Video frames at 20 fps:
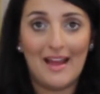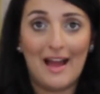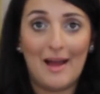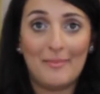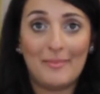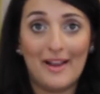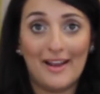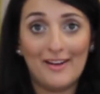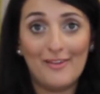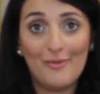
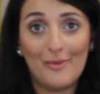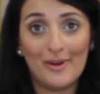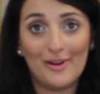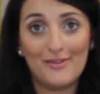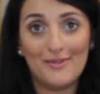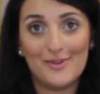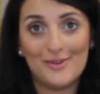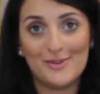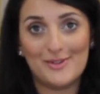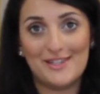I'm kind of one
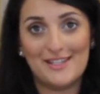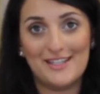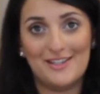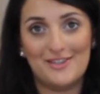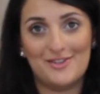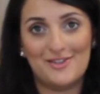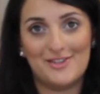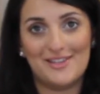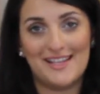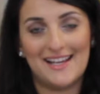of those
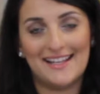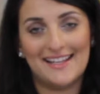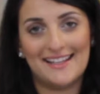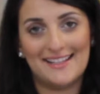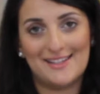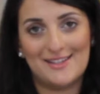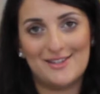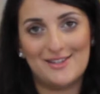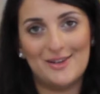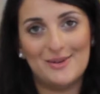teachers that
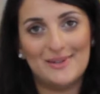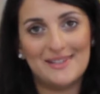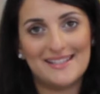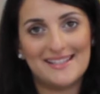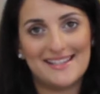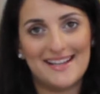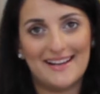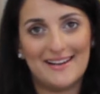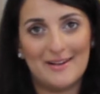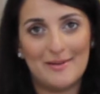gets so
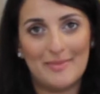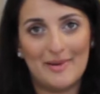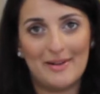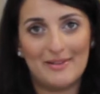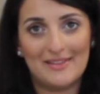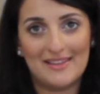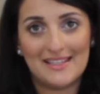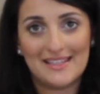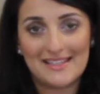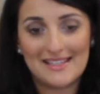excited
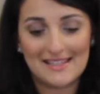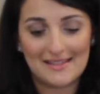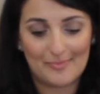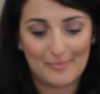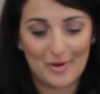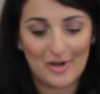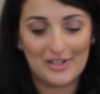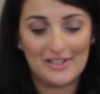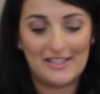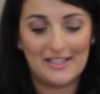about this
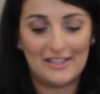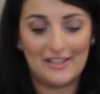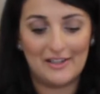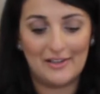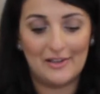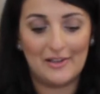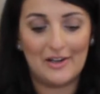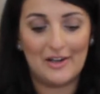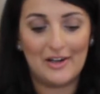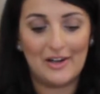
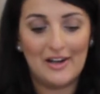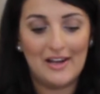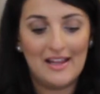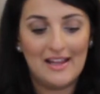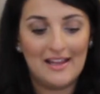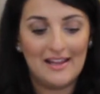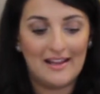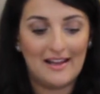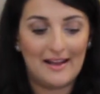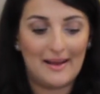particular
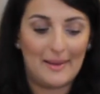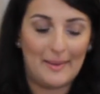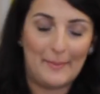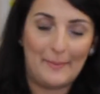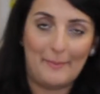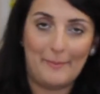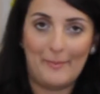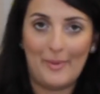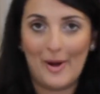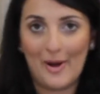
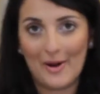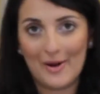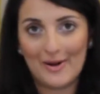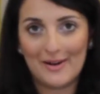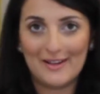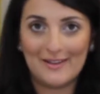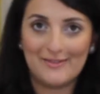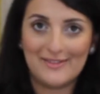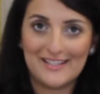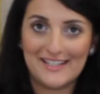
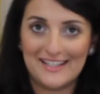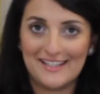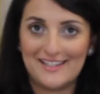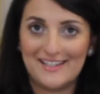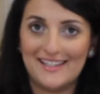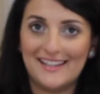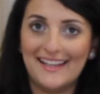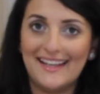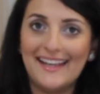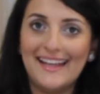part of
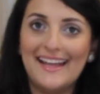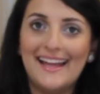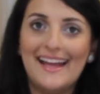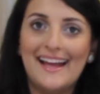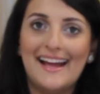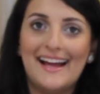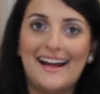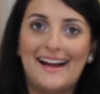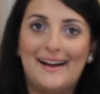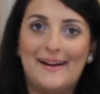teaching,
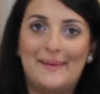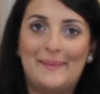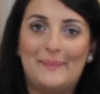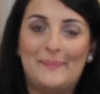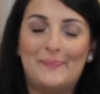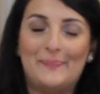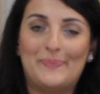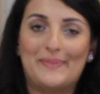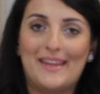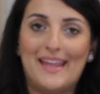
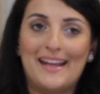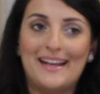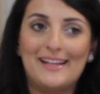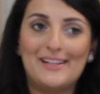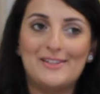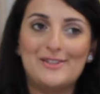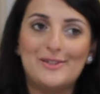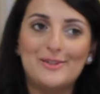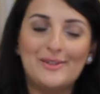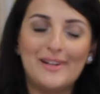and
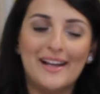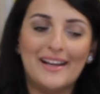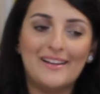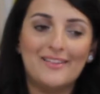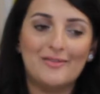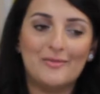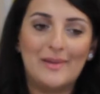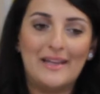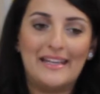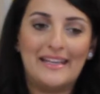I do kind
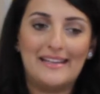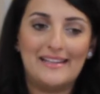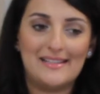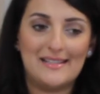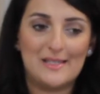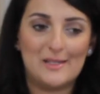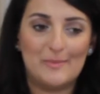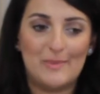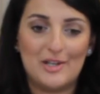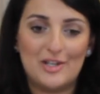of make it a
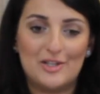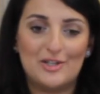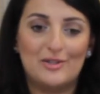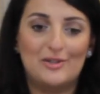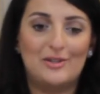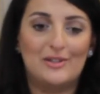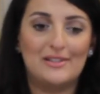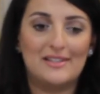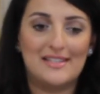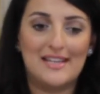
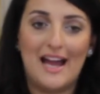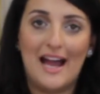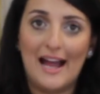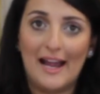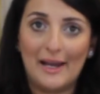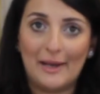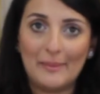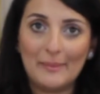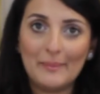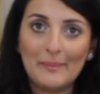special
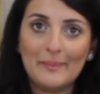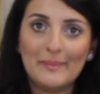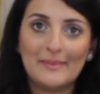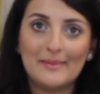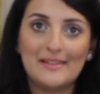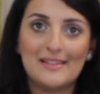time.